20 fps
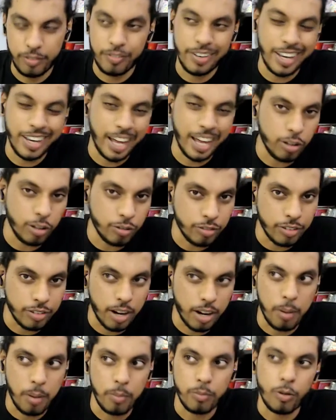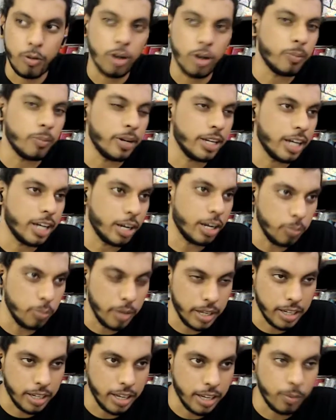Where are you from? What money are you
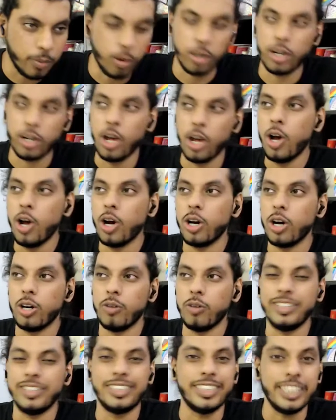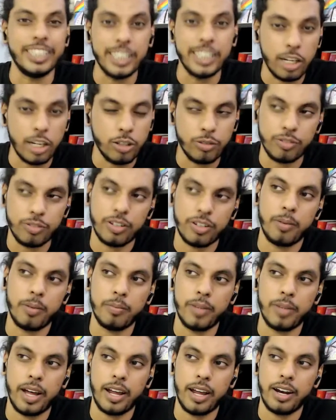making? Which city are you
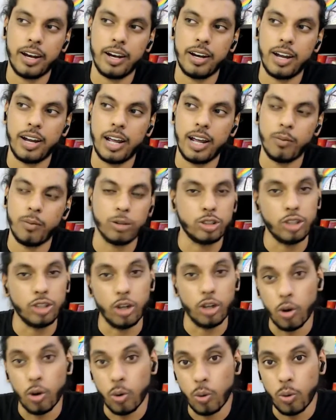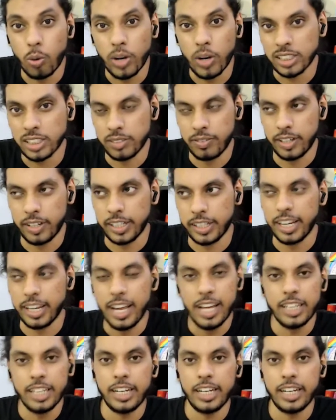from? And what's your goal and stuff like that.